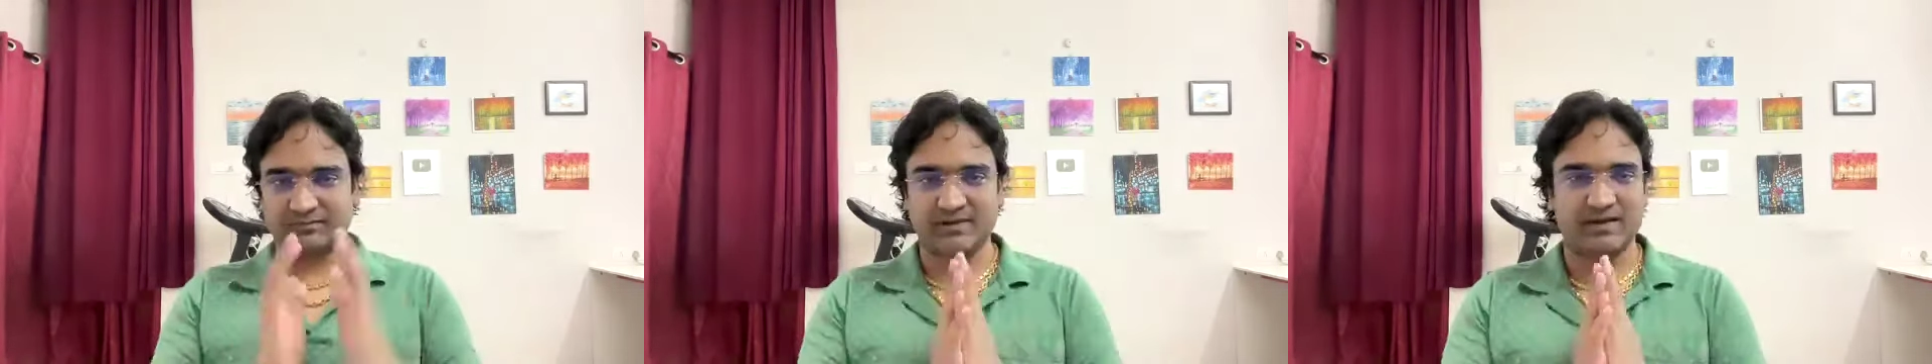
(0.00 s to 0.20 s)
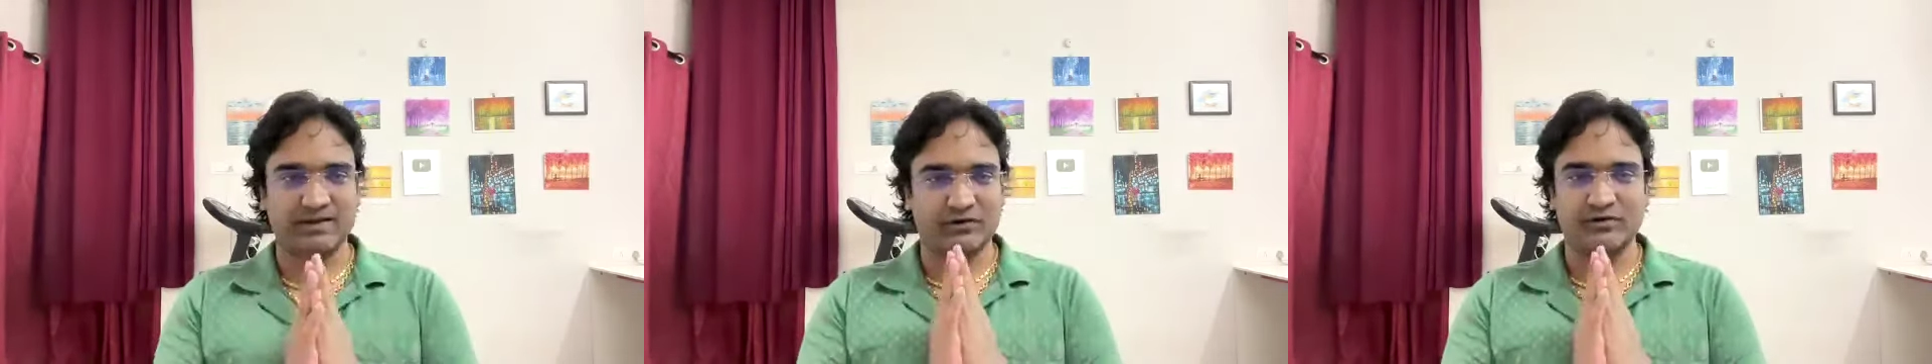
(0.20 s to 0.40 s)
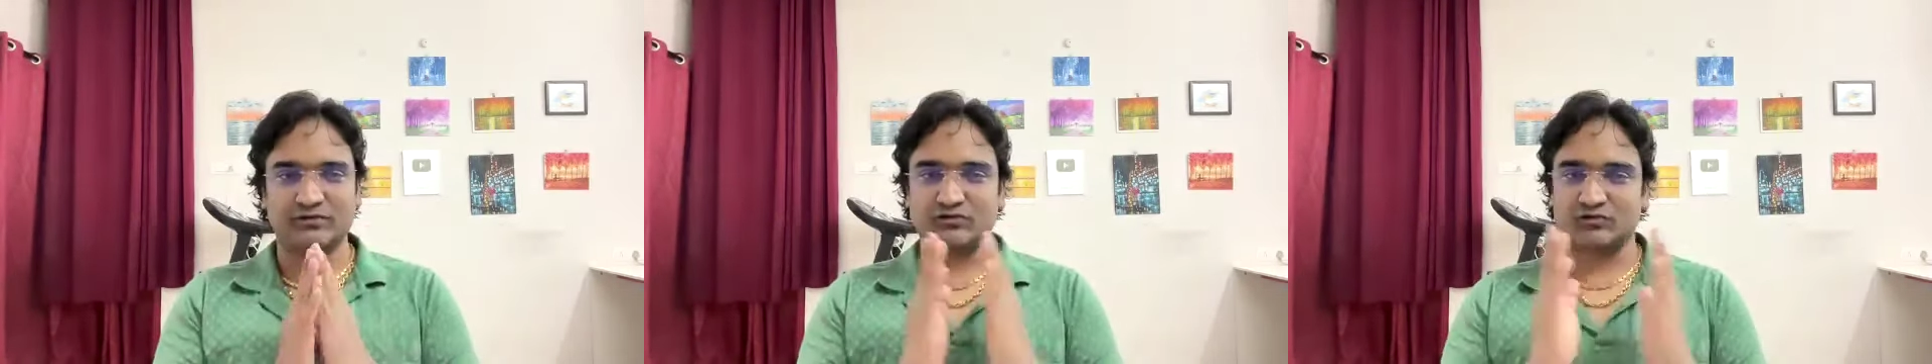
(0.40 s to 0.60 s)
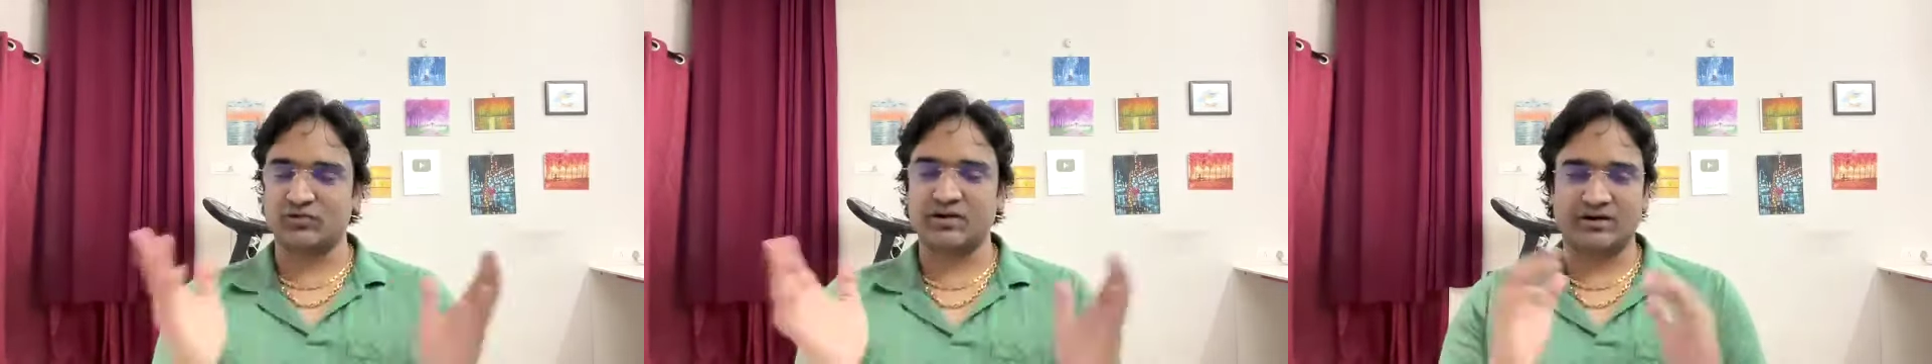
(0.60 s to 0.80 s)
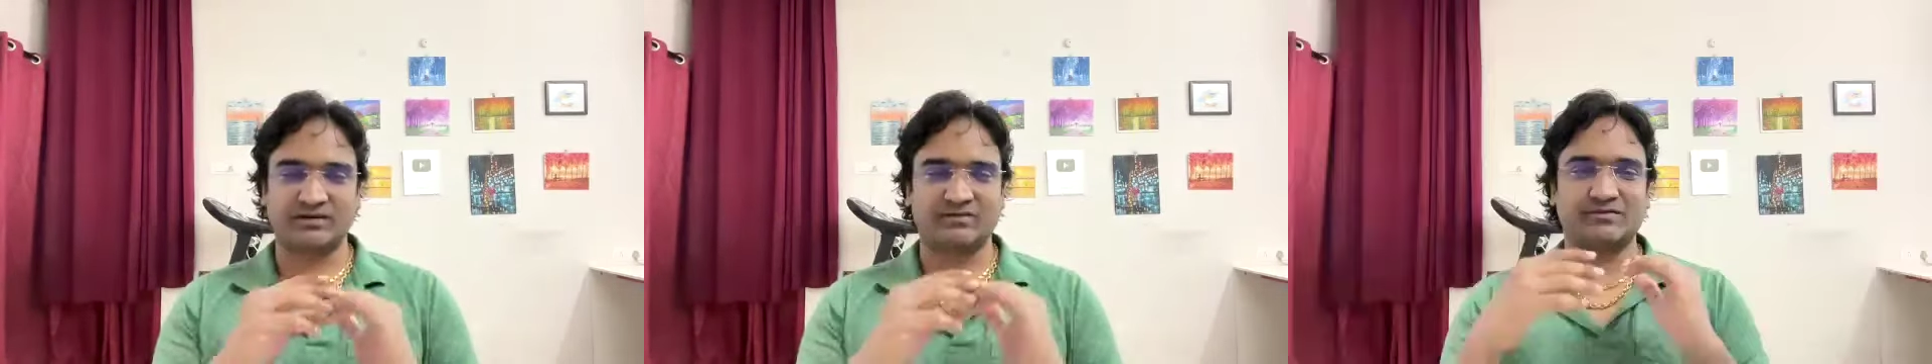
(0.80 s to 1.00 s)
including
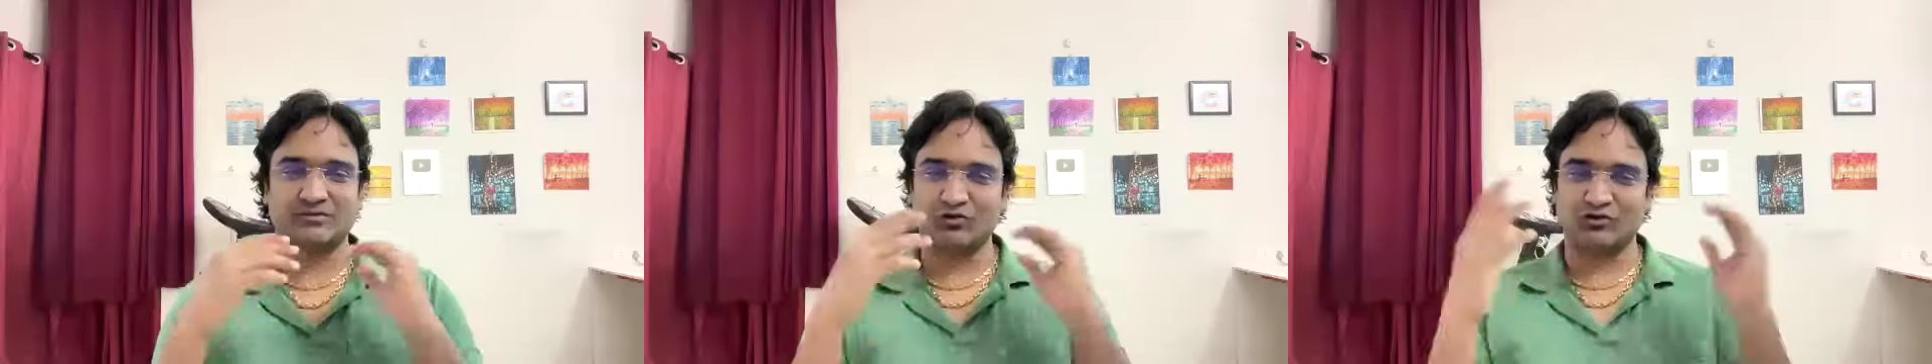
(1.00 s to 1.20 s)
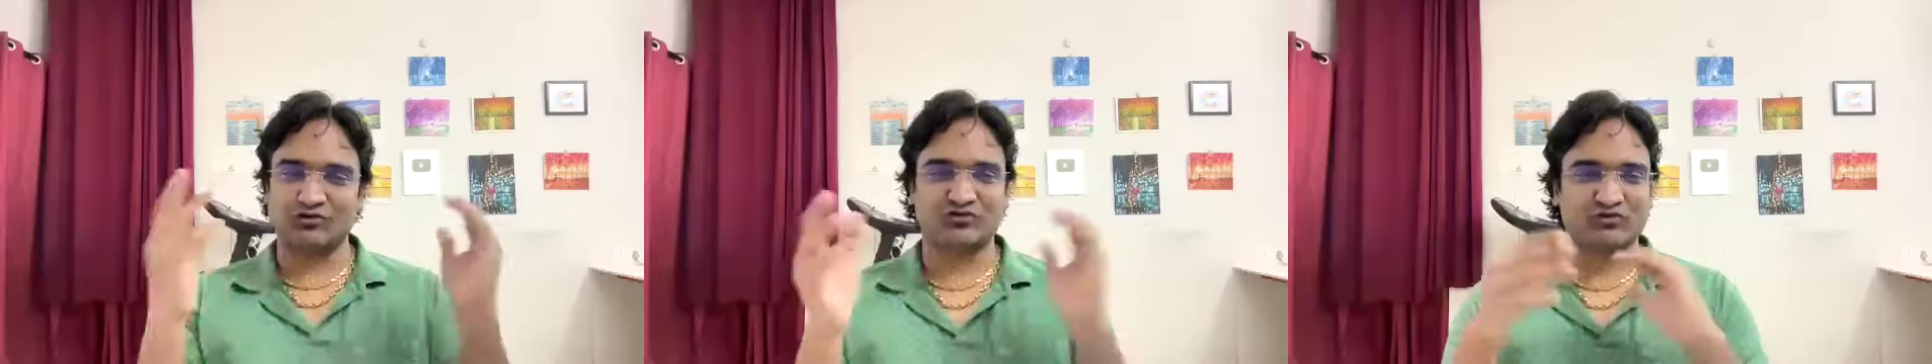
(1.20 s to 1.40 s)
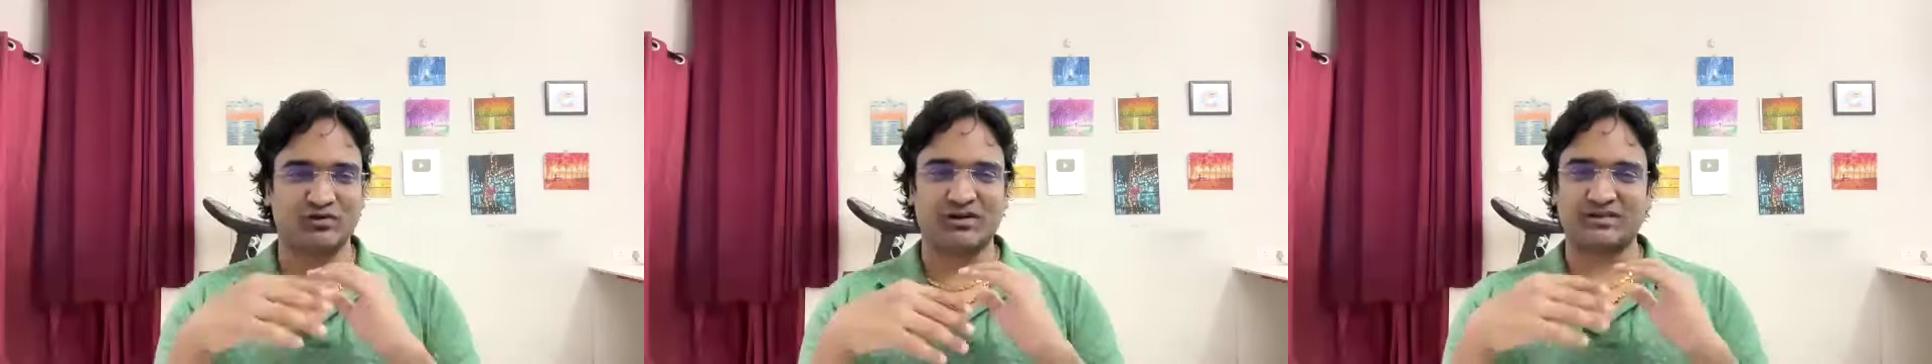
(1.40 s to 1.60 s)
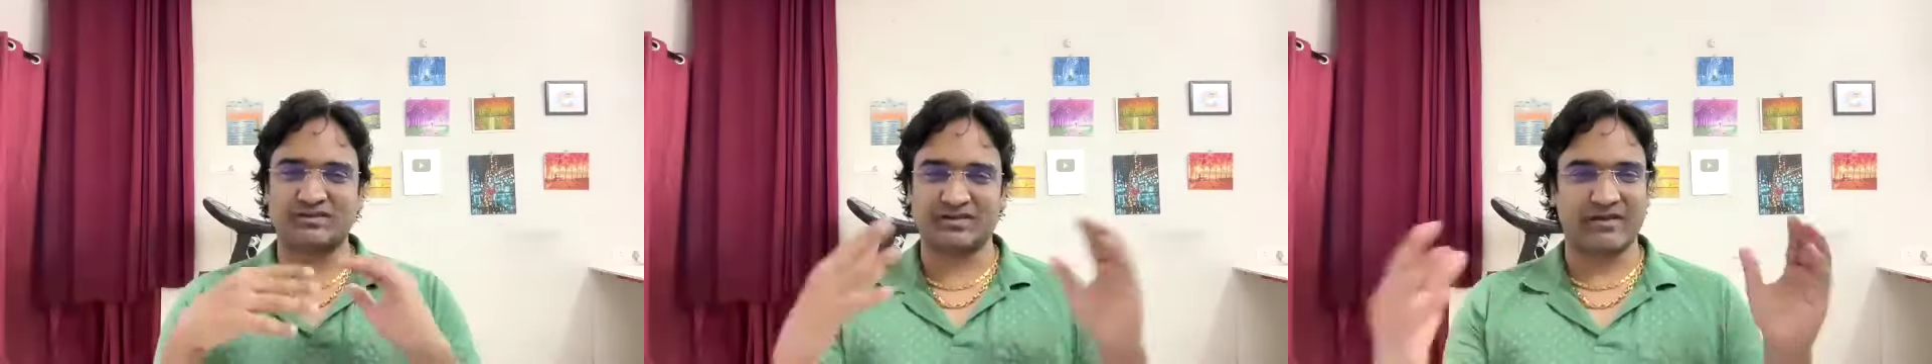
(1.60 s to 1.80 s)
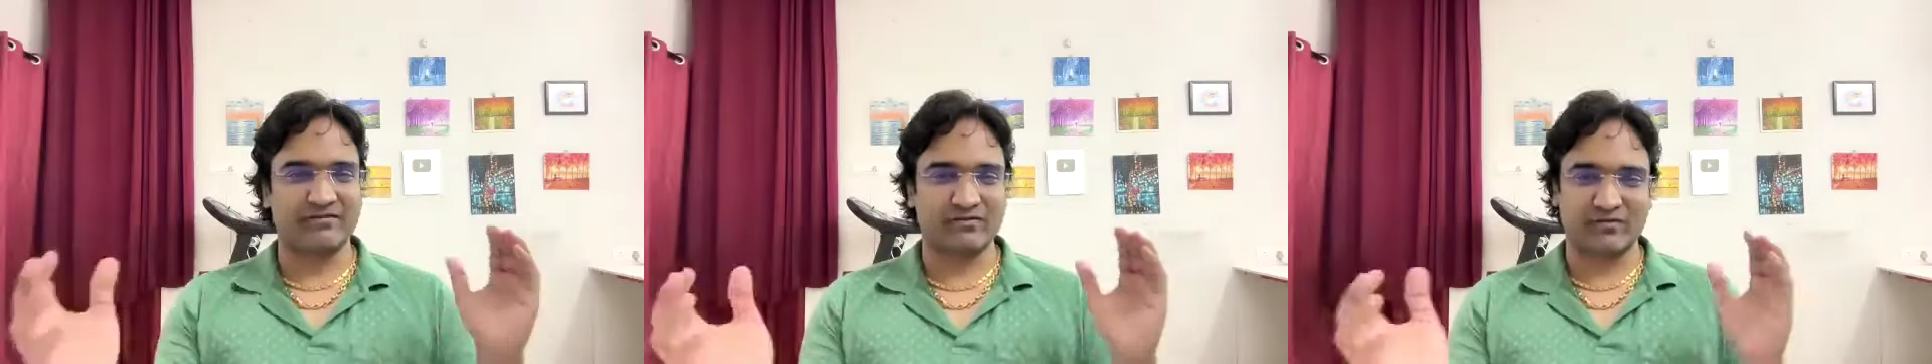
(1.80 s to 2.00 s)
students,
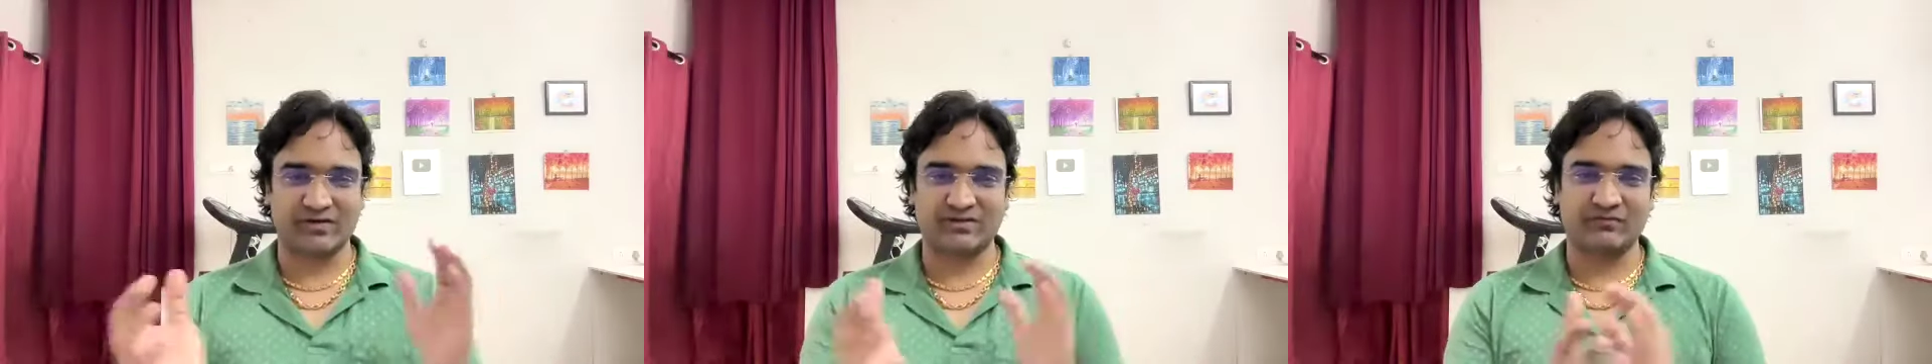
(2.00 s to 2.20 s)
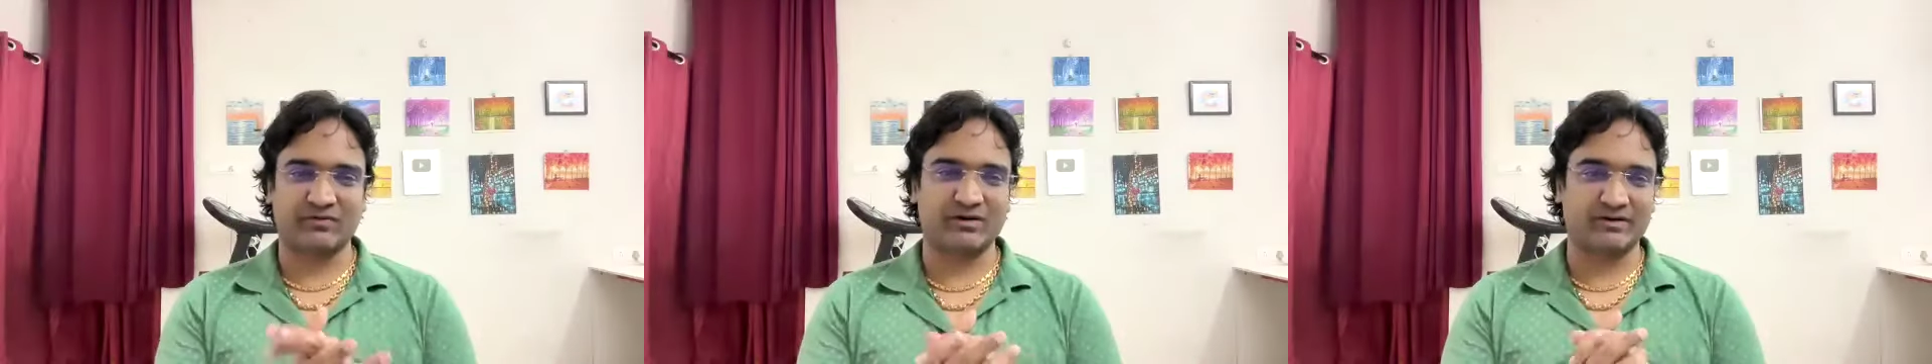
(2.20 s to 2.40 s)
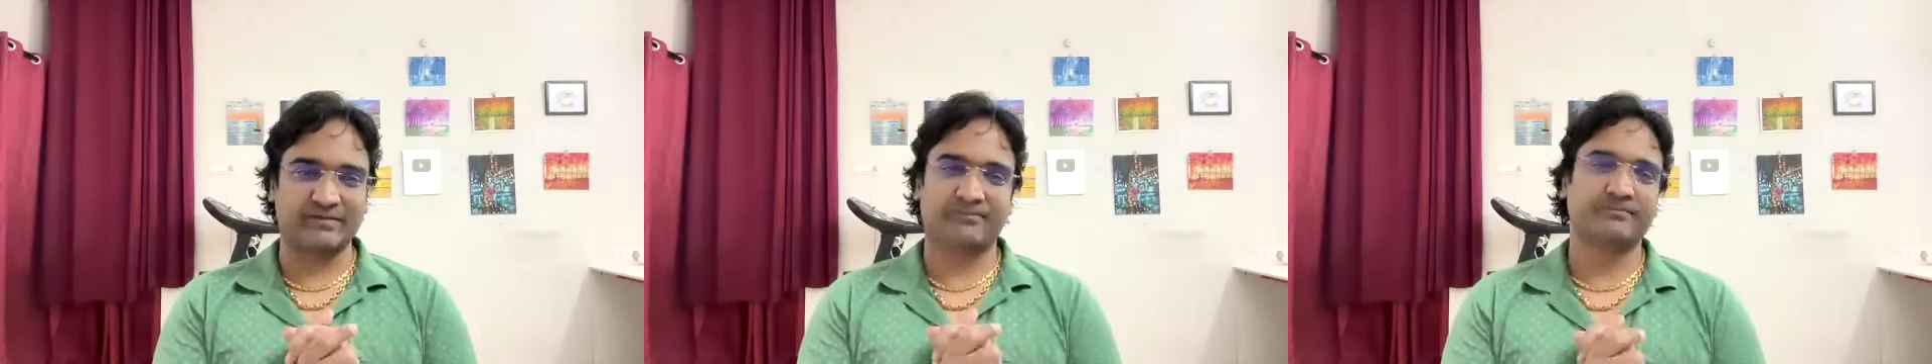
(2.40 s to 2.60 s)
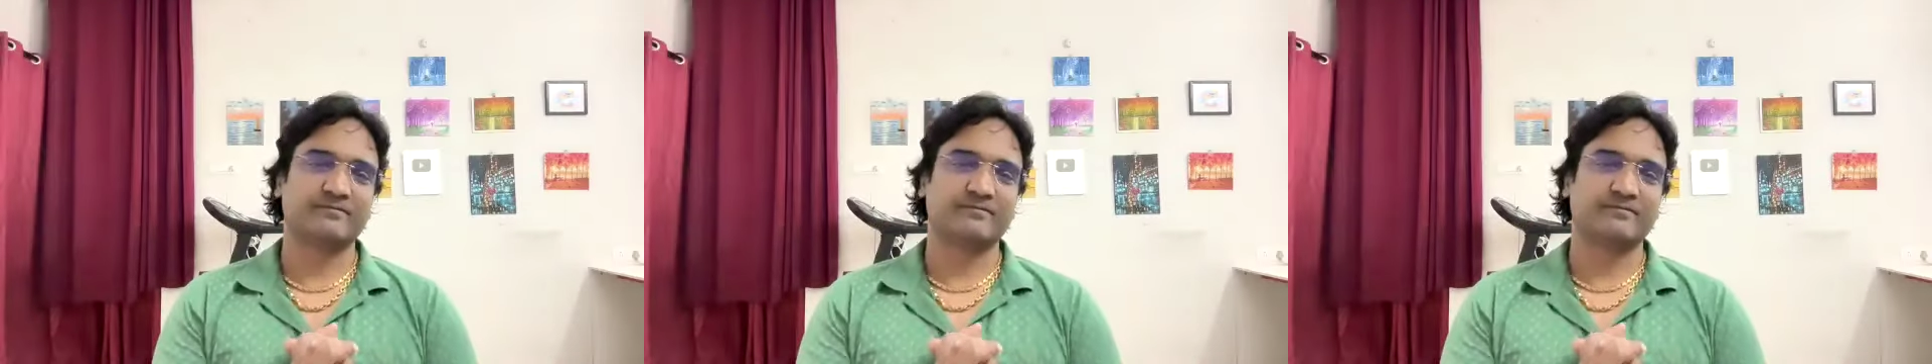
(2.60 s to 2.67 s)
non-students, everyone in the world.